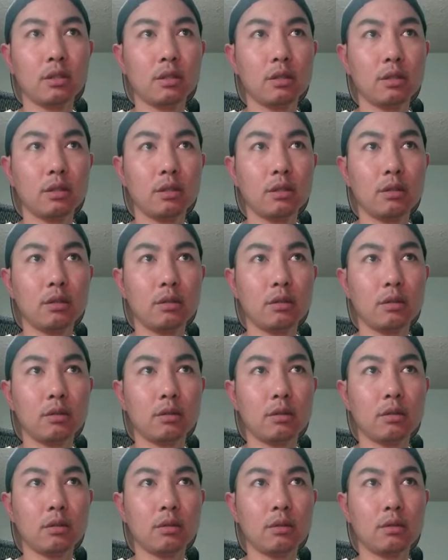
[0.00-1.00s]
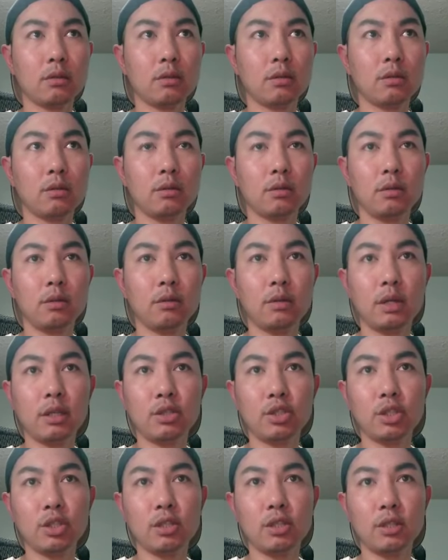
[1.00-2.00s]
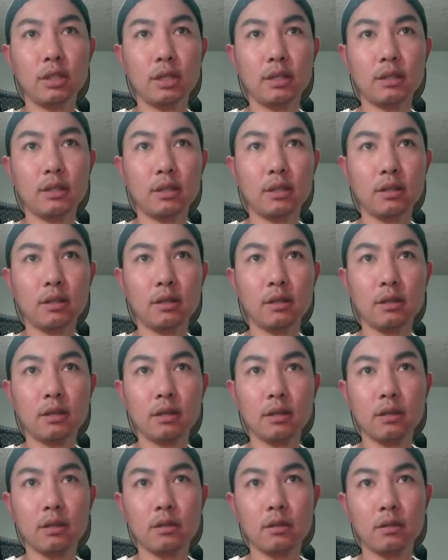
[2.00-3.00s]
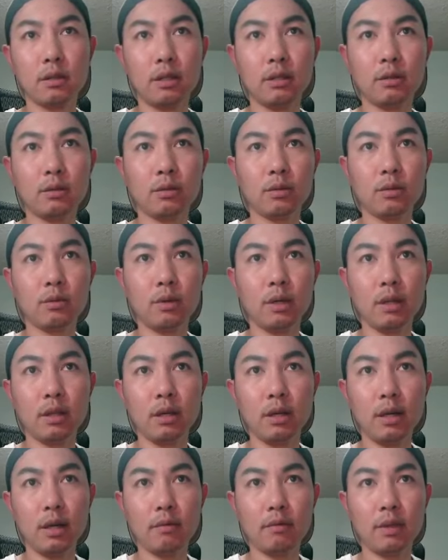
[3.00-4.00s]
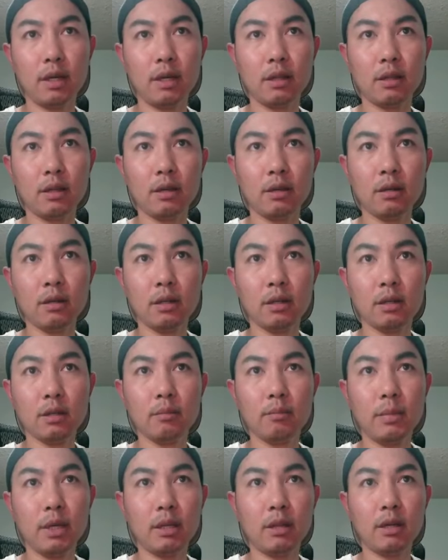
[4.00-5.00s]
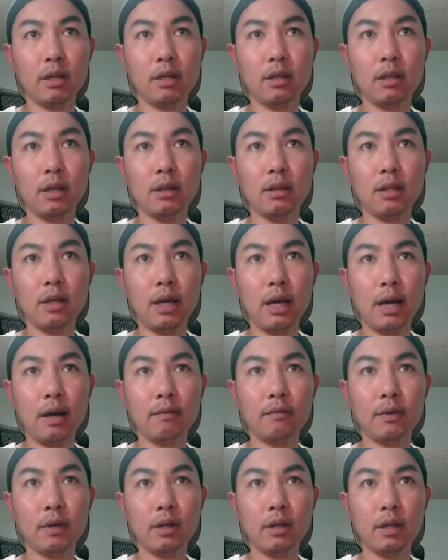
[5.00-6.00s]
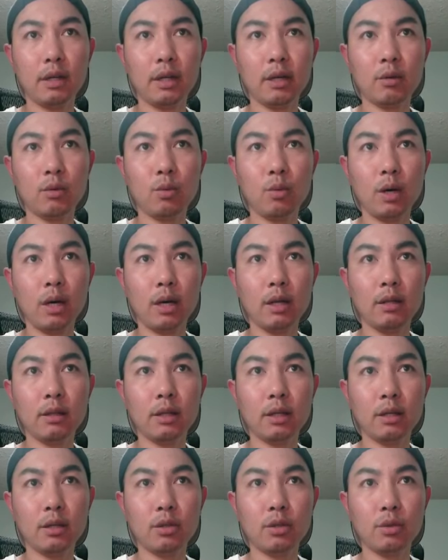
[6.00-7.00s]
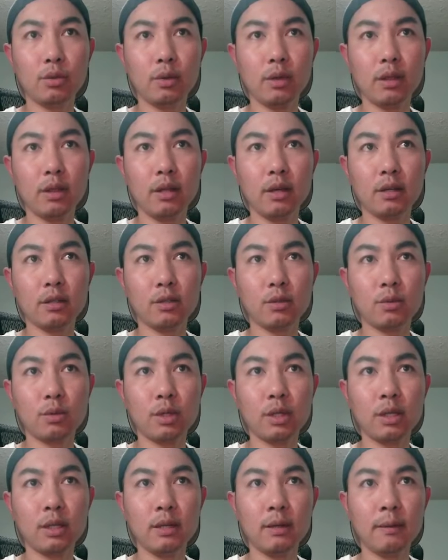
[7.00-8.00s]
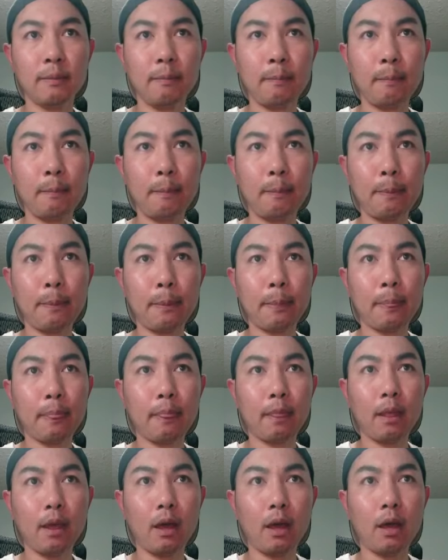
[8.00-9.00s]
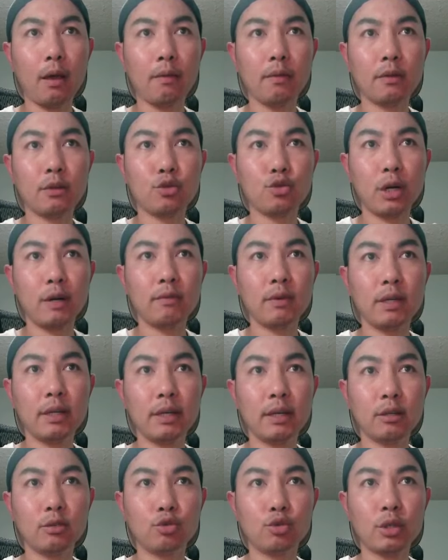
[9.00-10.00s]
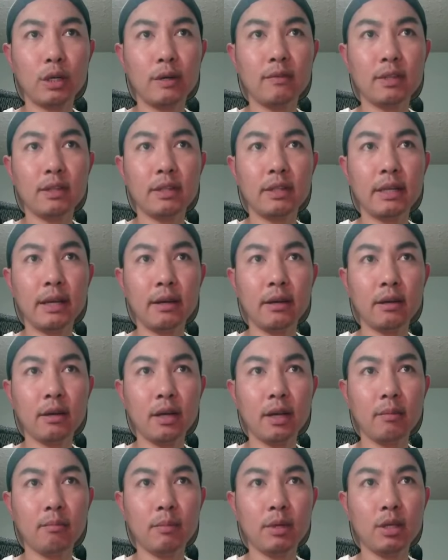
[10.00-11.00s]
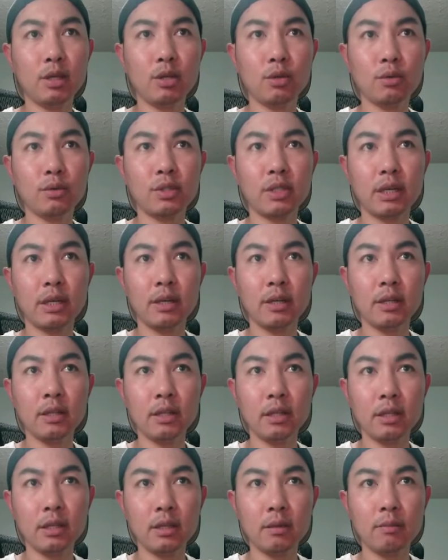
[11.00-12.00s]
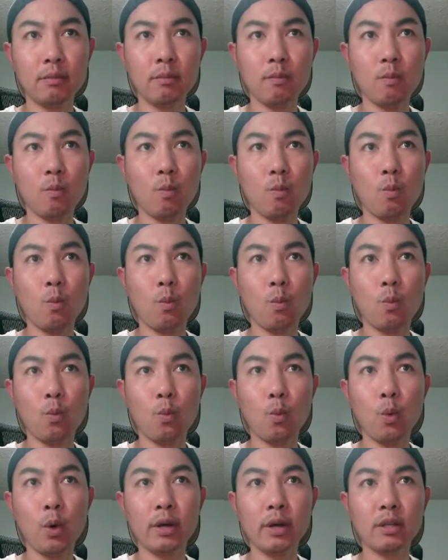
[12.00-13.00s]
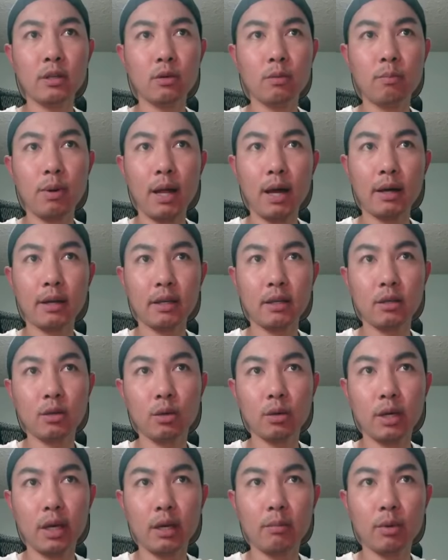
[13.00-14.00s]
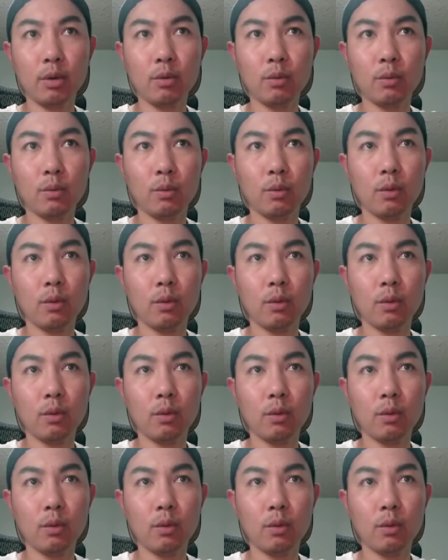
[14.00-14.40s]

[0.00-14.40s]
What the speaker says: so you can change nothing. I don't know why they have that there, but they have layer one, layer two, and layer three, and driver layer. Driver layer can be used any when you plug in your cable.